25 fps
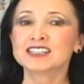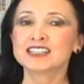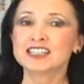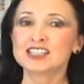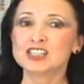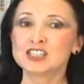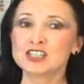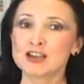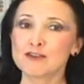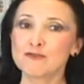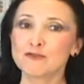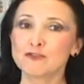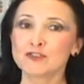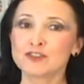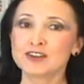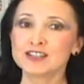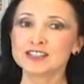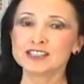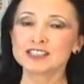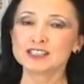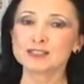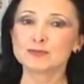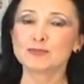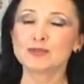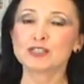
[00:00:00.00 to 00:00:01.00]
the
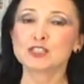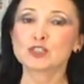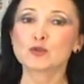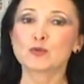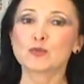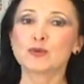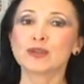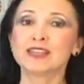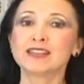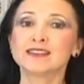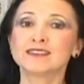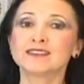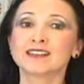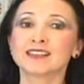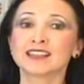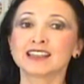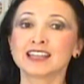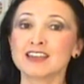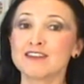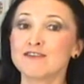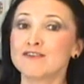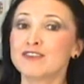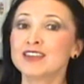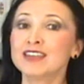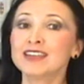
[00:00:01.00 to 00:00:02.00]
difference between
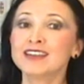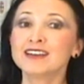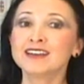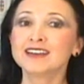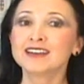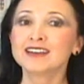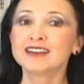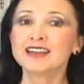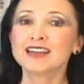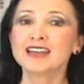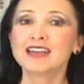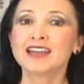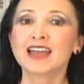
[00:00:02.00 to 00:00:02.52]
living